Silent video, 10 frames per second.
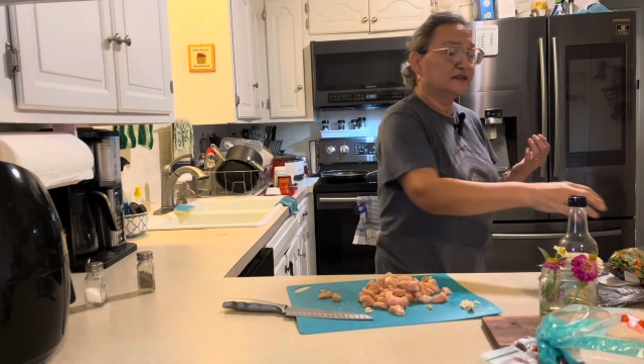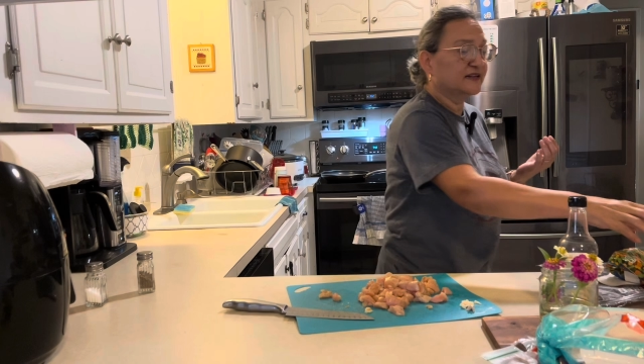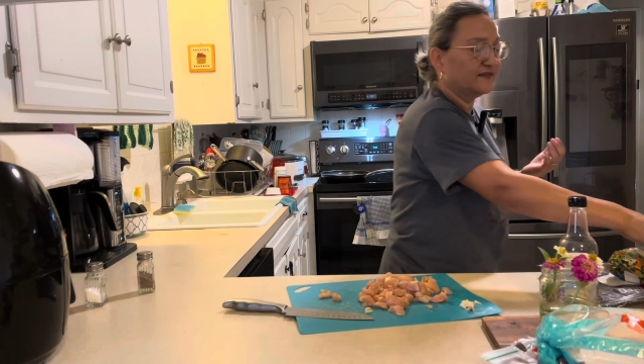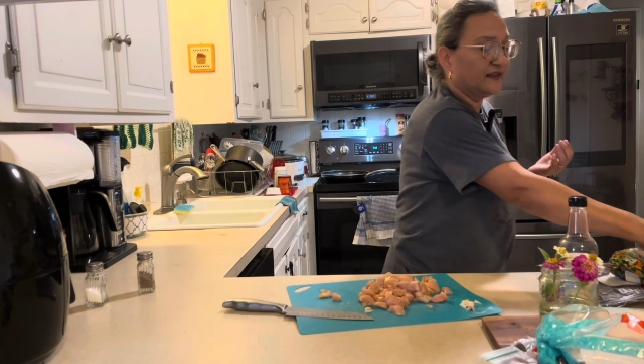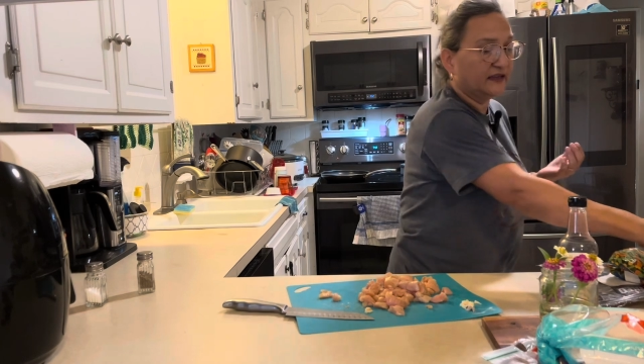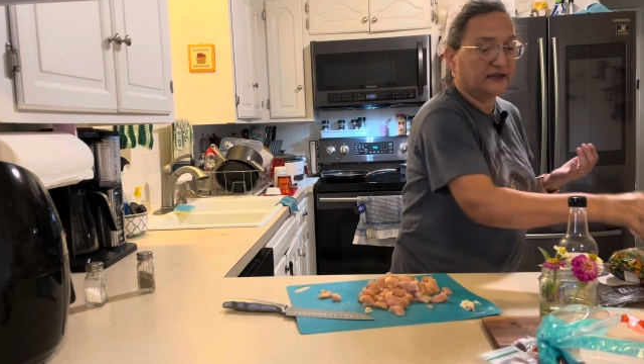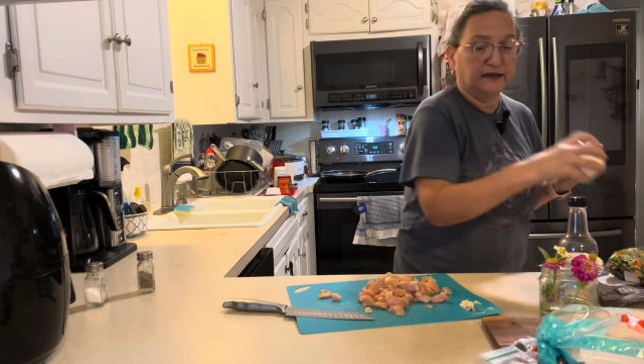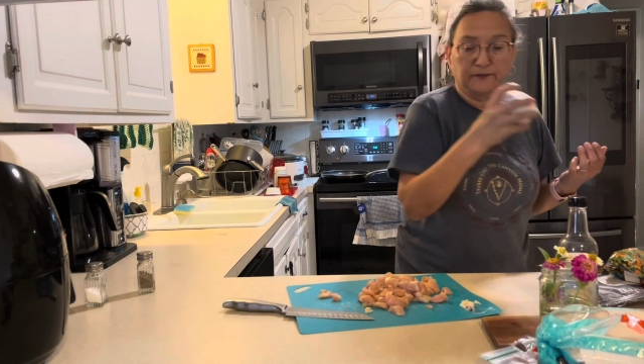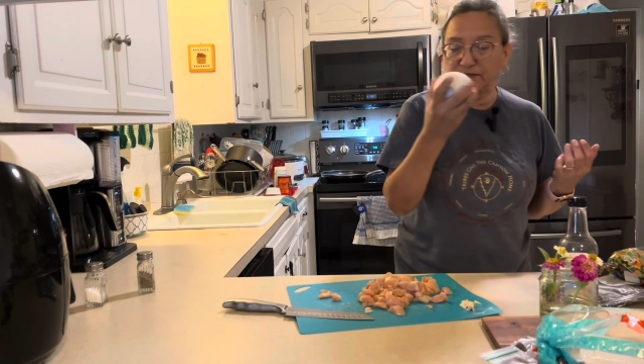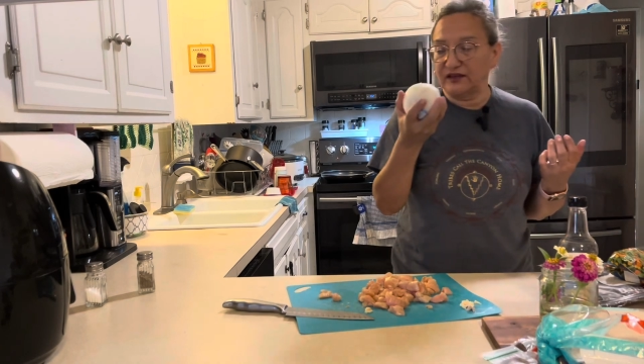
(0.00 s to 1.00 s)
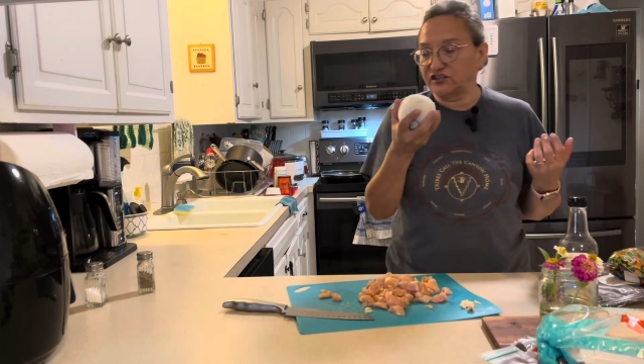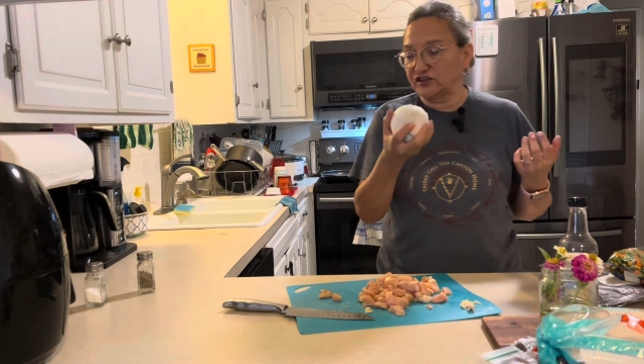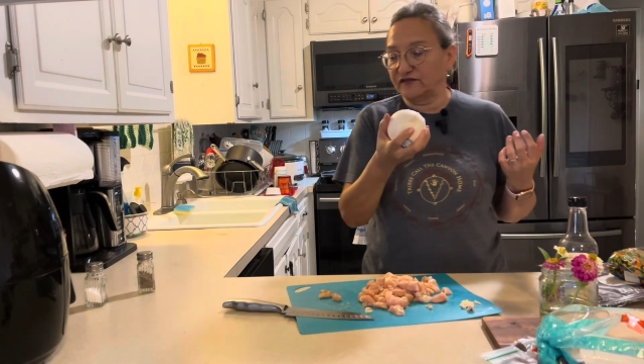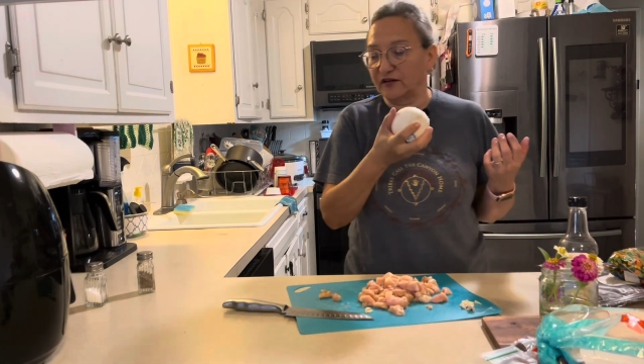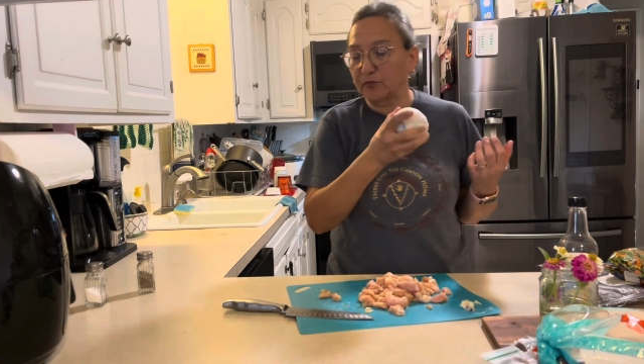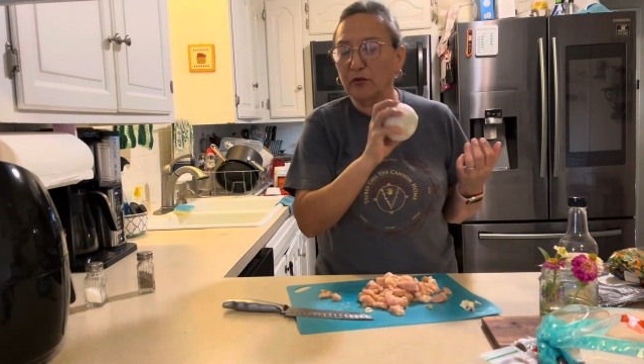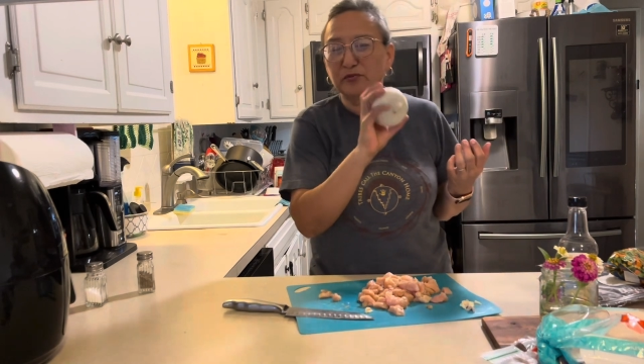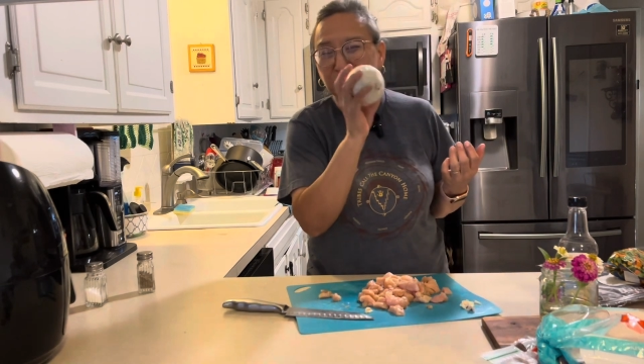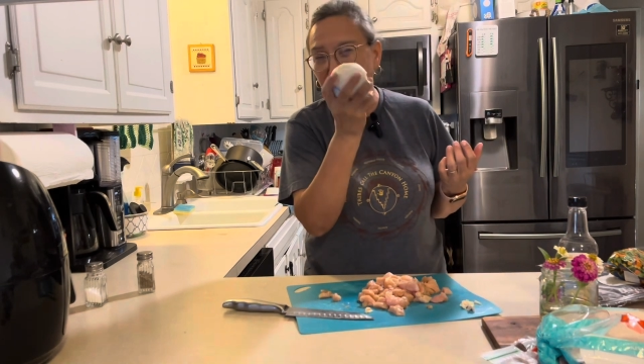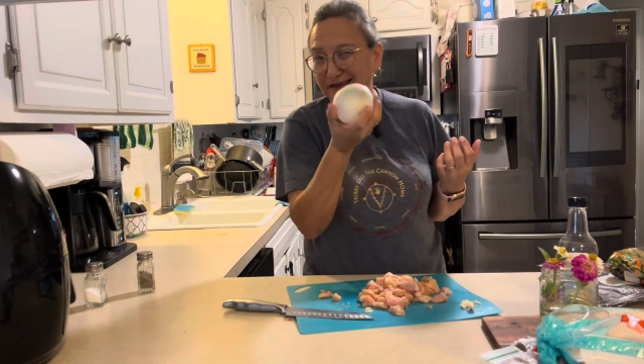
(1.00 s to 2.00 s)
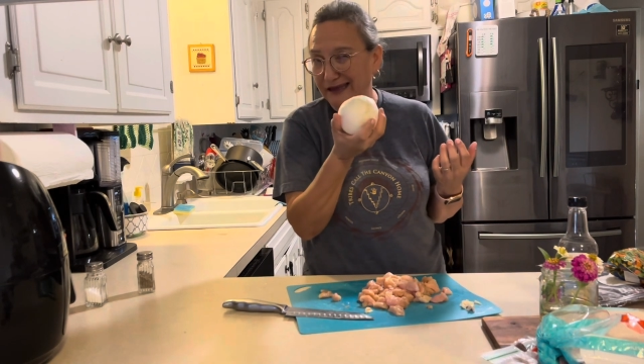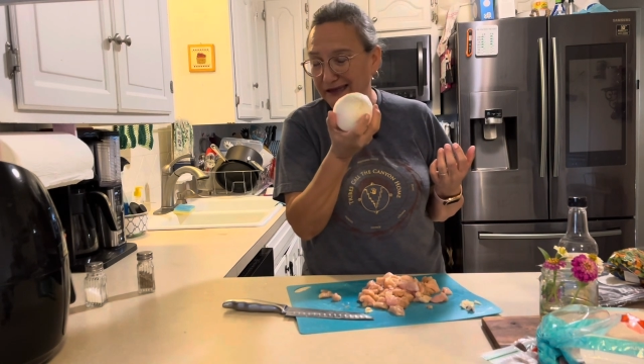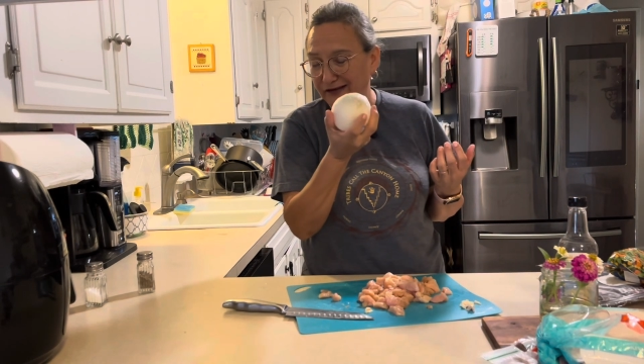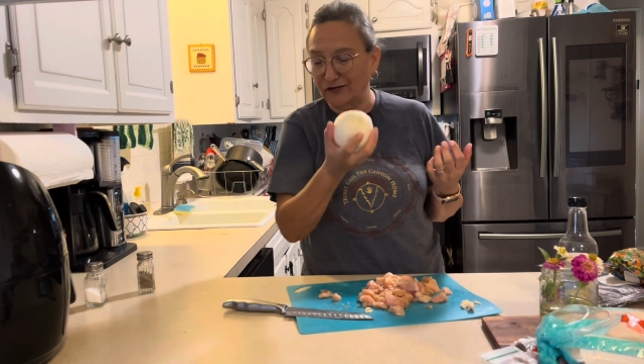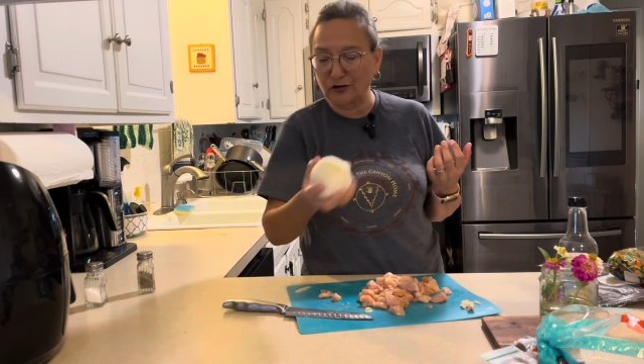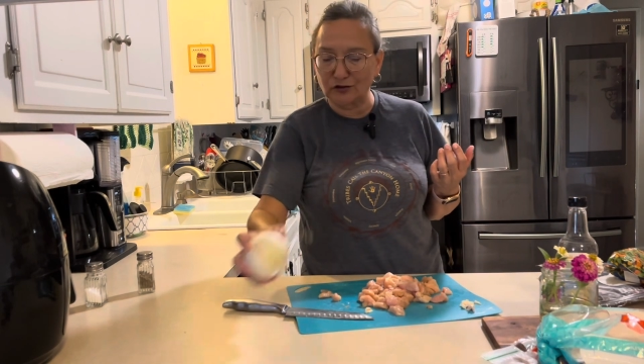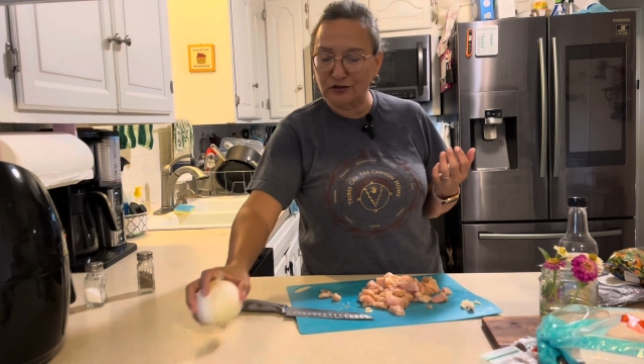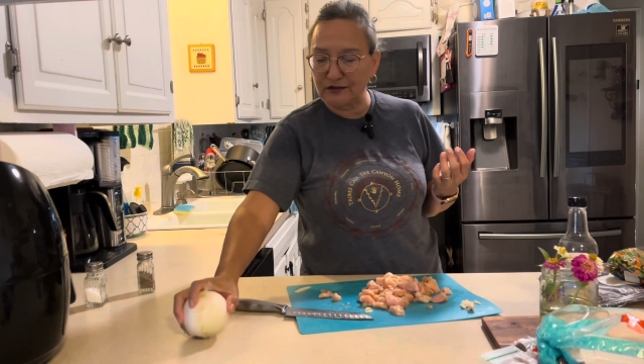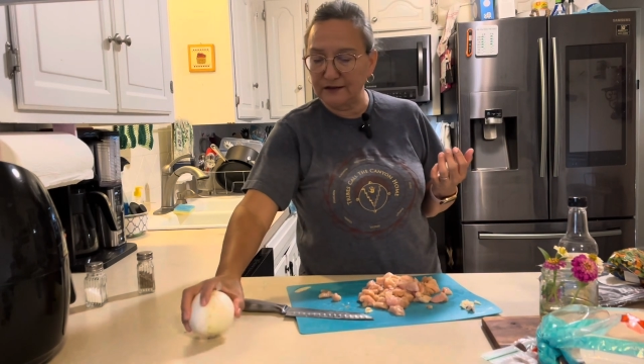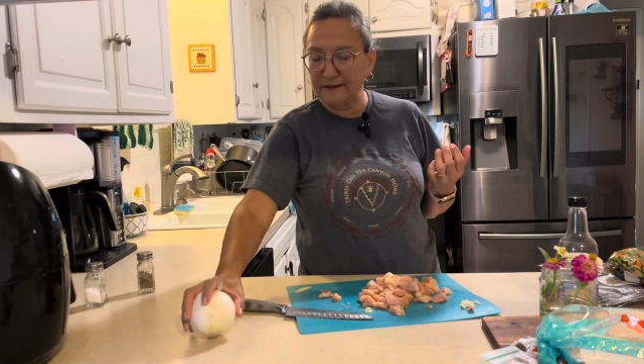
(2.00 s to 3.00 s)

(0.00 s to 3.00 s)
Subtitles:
to cut the onion up. I should have probably cut the onion first.